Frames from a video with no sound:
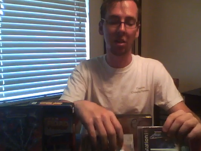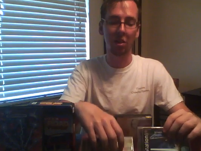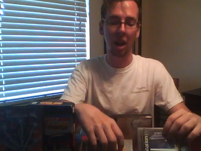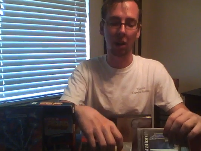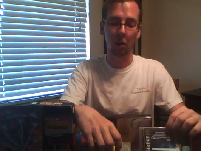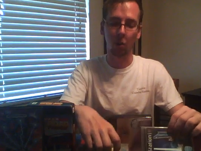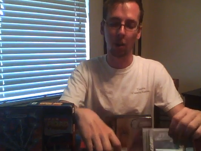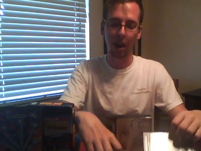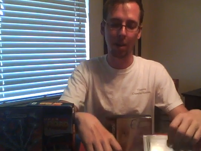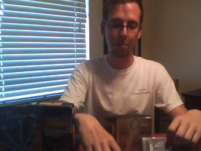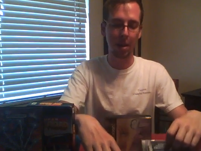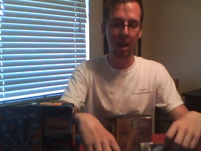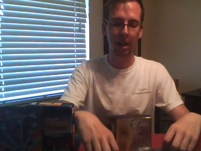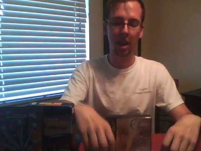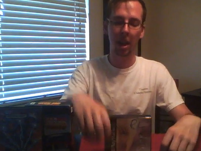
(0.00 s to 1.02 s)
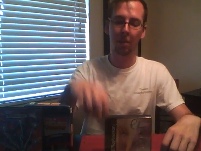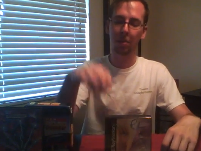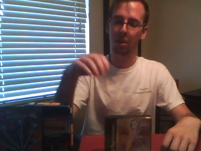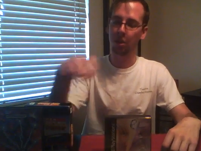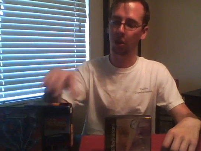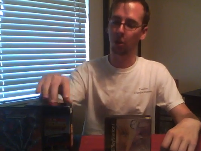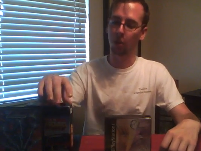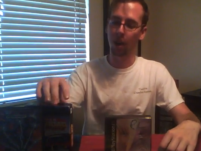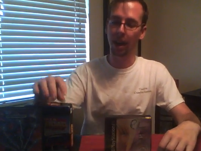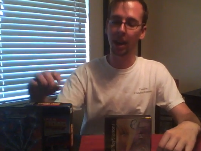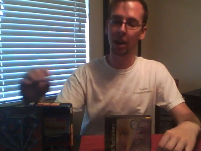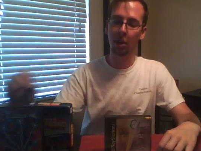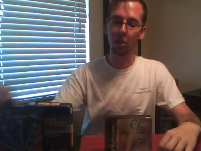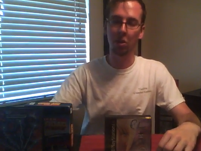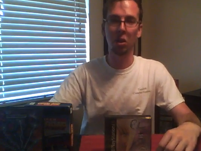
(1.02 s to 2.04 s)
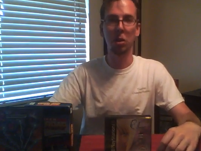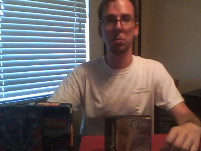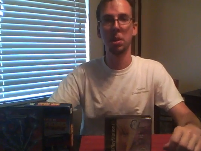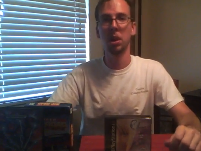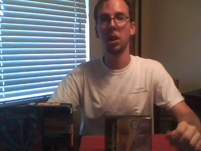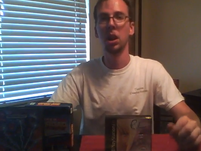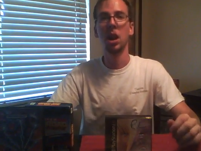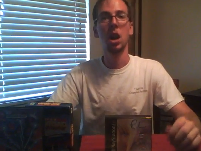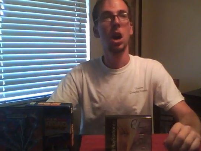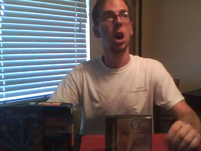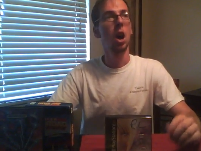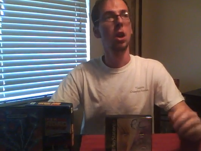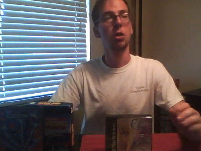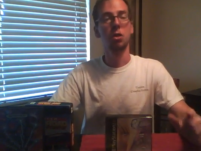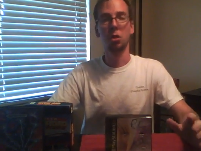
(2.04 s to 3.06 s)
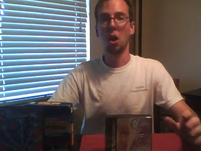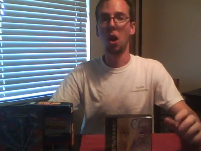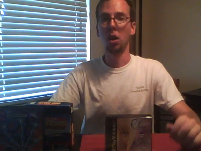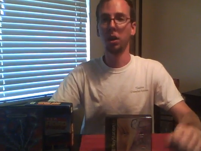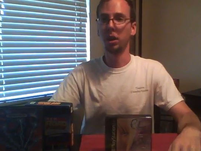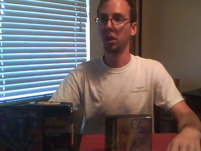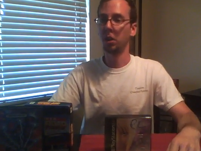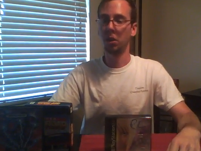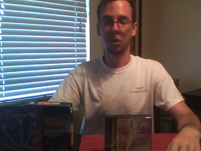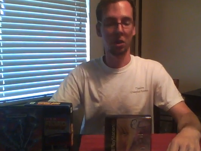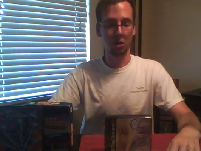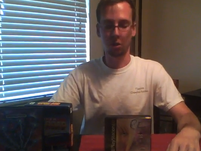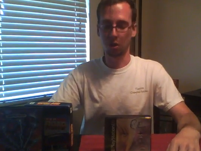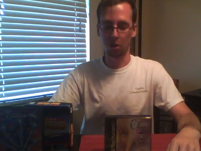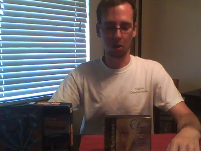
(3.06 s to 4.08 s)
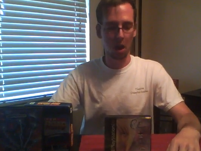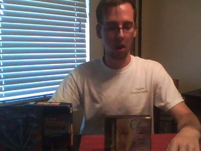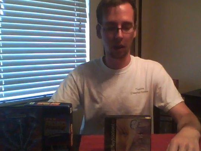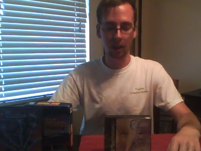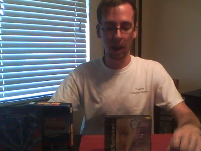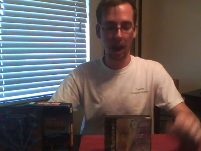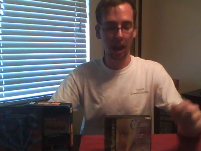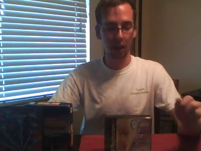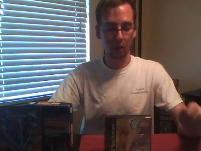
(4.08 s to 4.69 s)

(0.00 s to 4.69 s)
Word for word: He's got great pickups. He's a great YouTuber, solid, just solid guy.